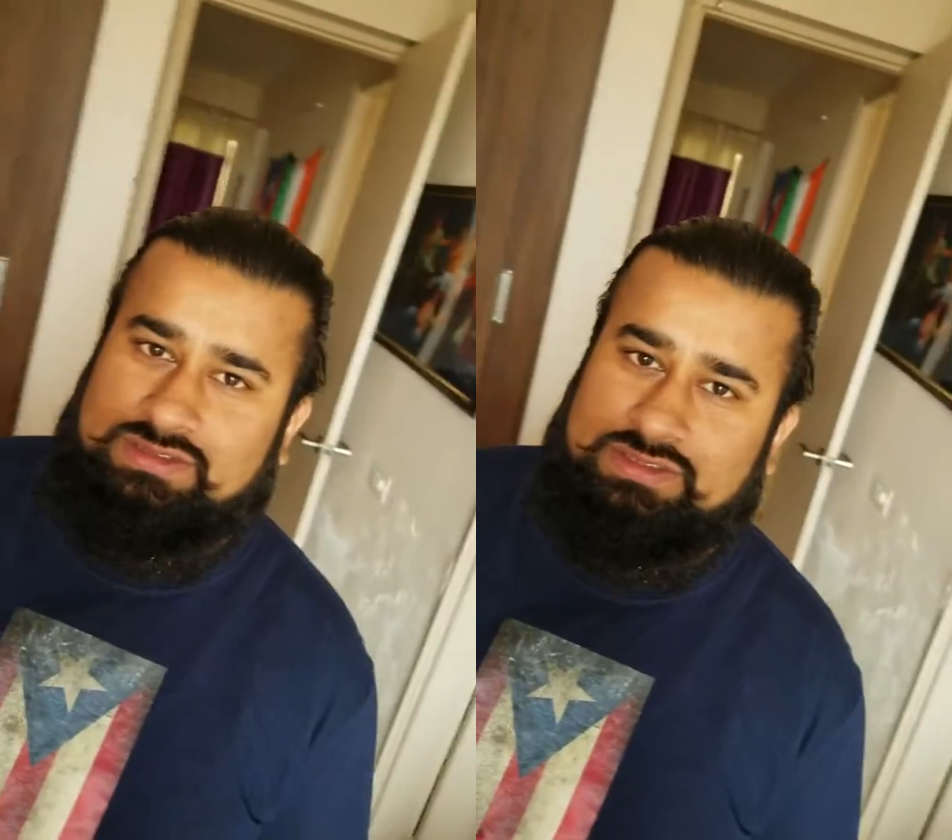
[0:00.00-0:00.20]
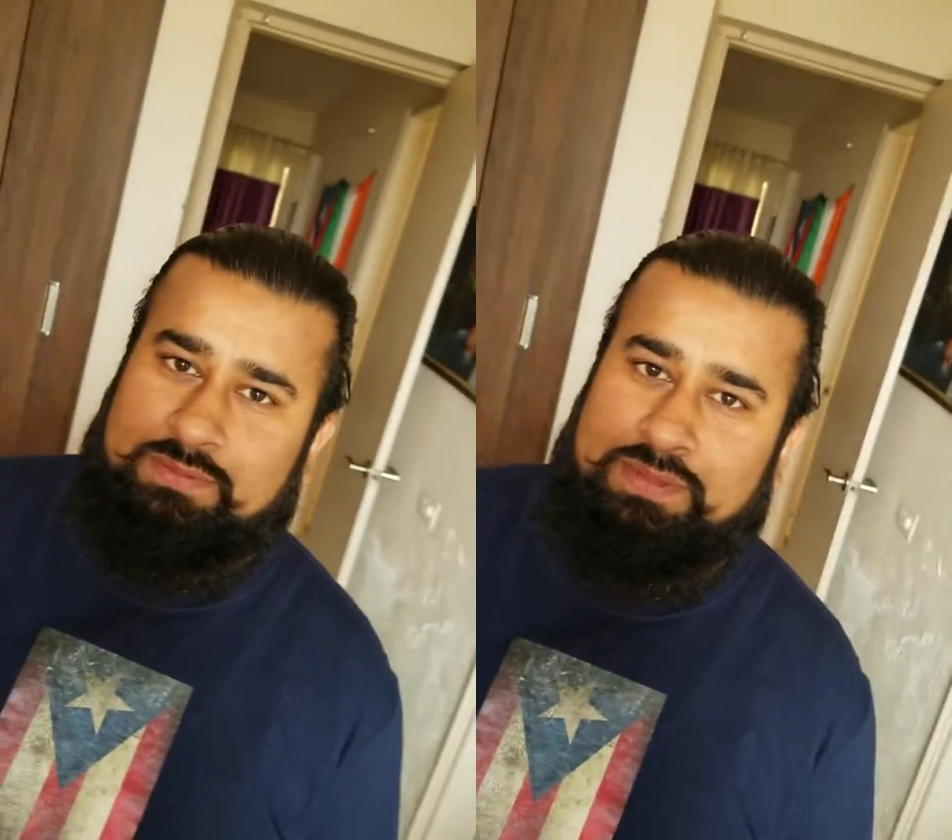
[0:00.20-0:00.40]

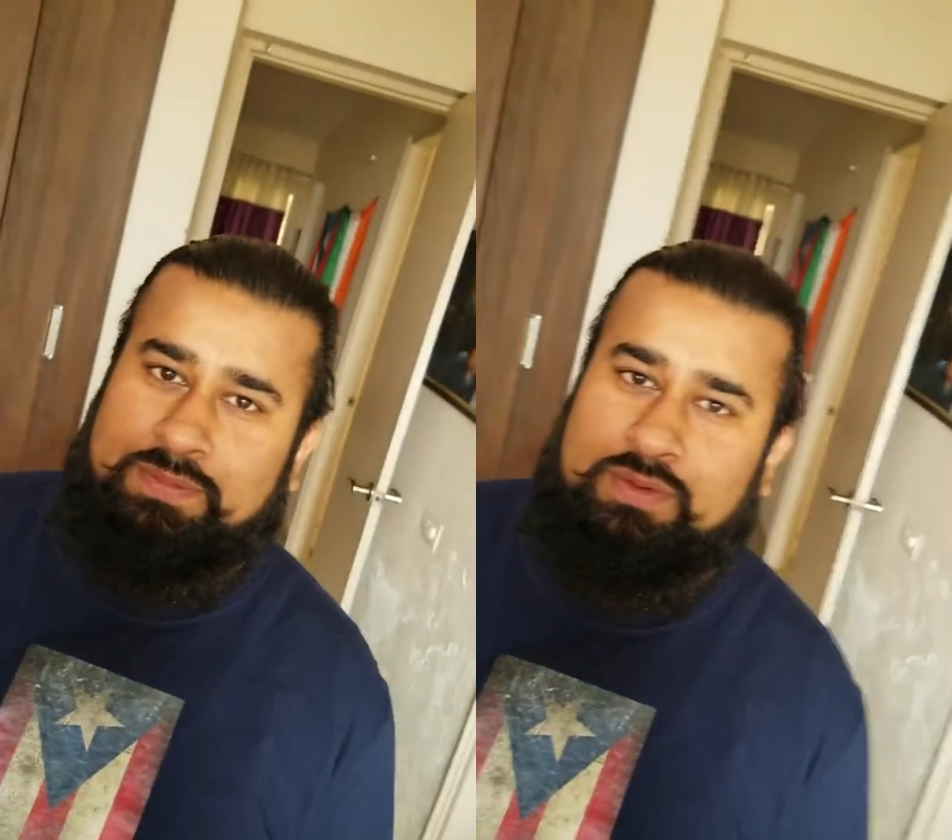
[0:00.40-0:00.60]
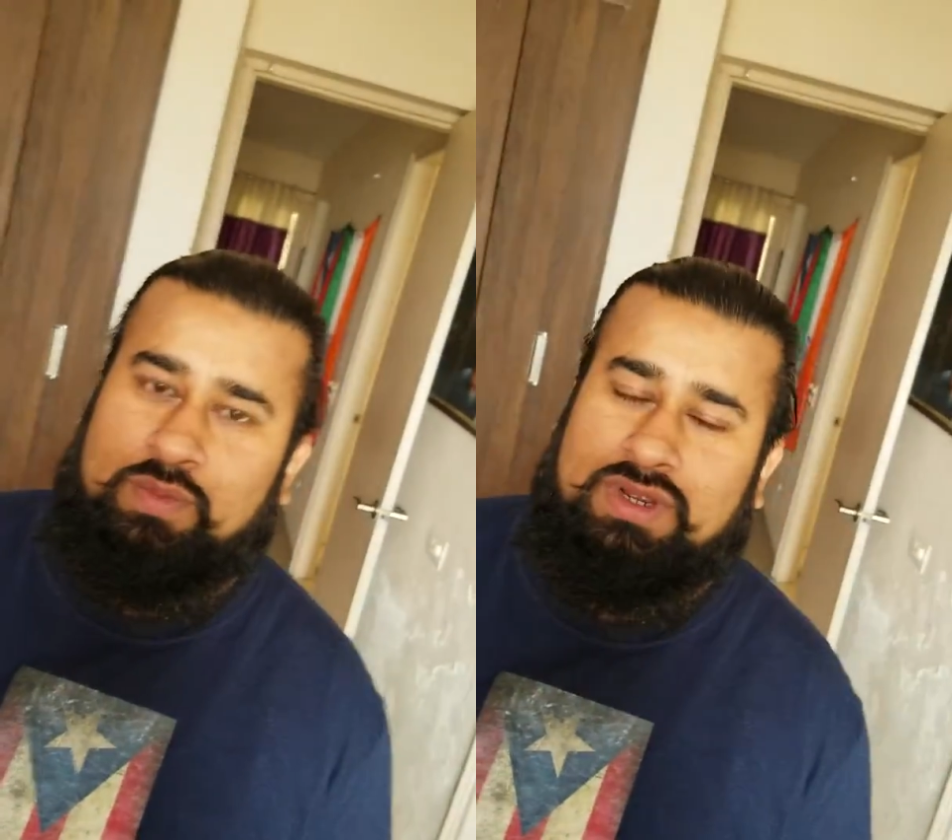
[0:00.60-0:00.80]
some
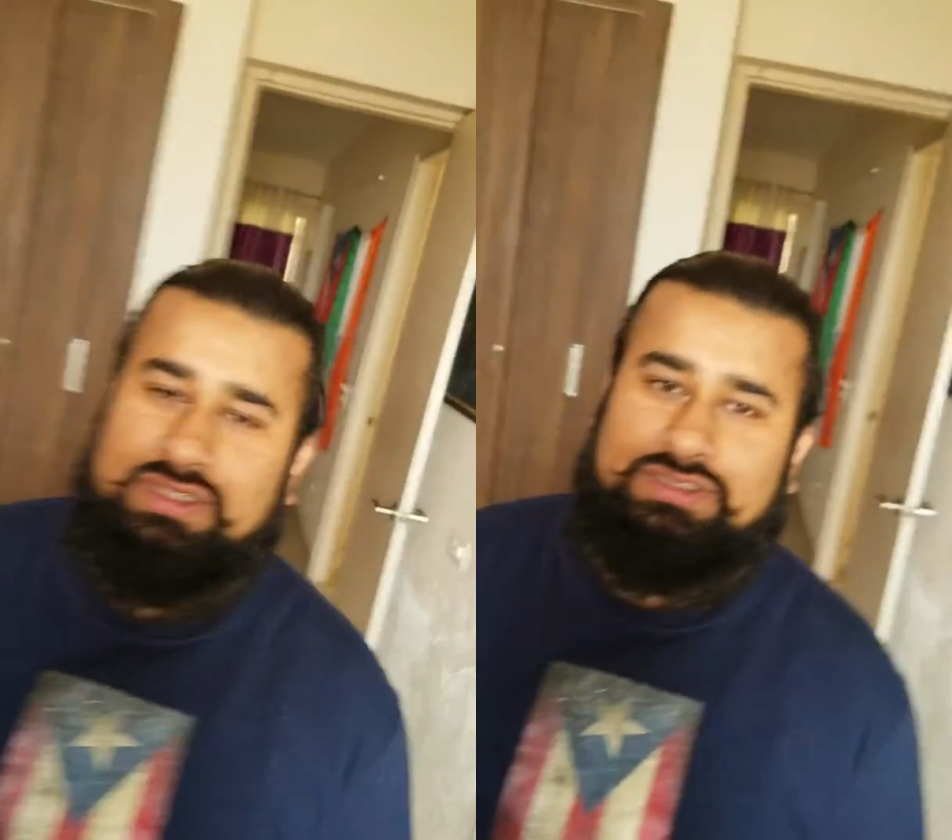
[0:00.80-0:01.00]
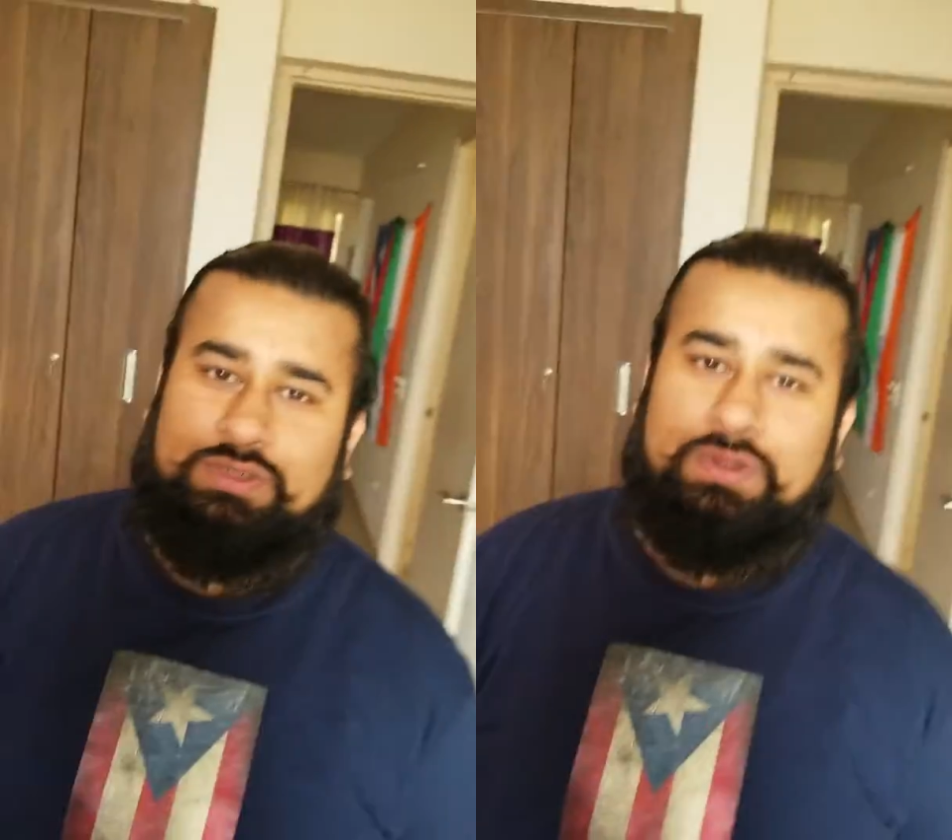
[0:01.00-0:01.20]
people
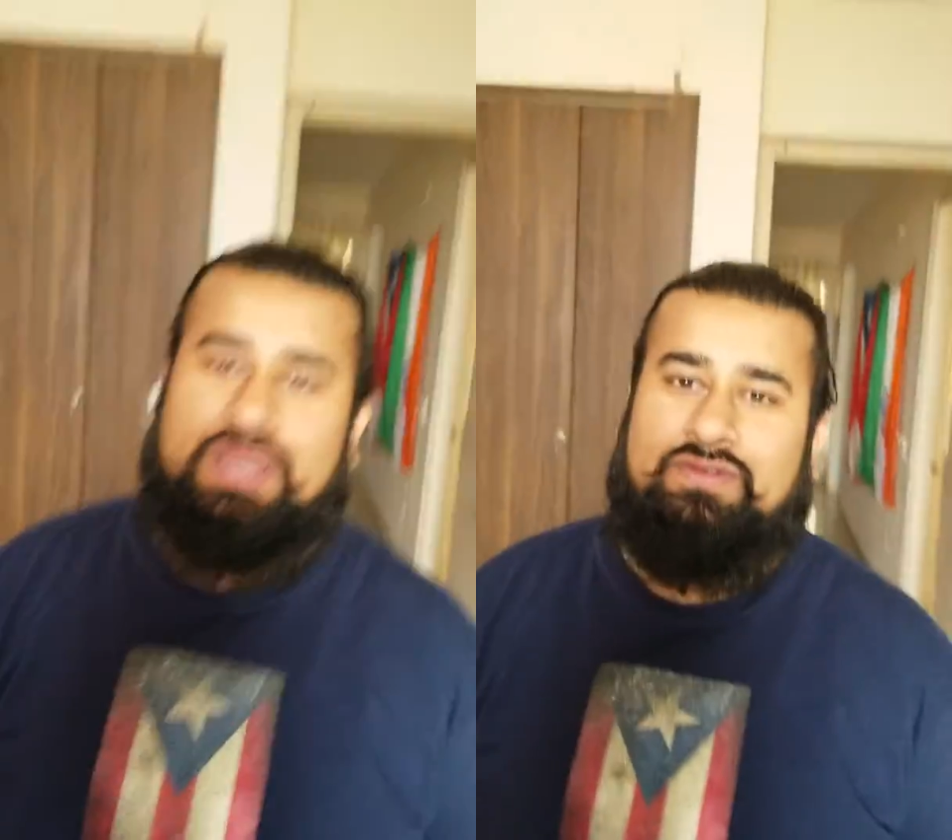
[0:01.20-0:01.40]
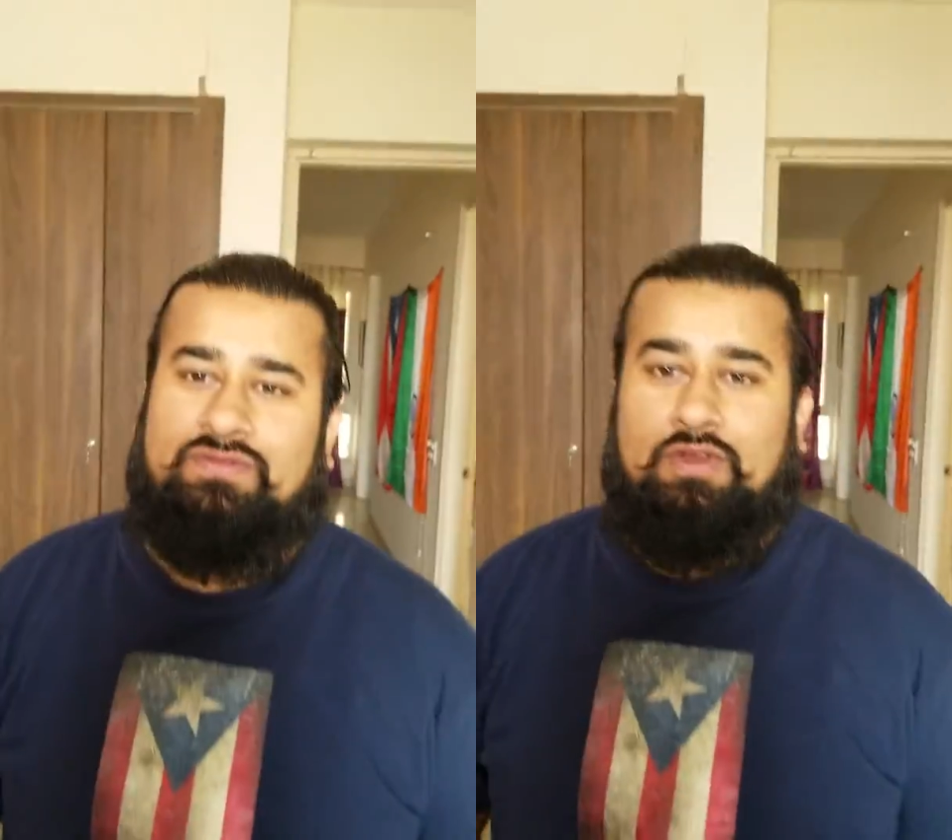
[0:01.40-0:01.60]
wants to have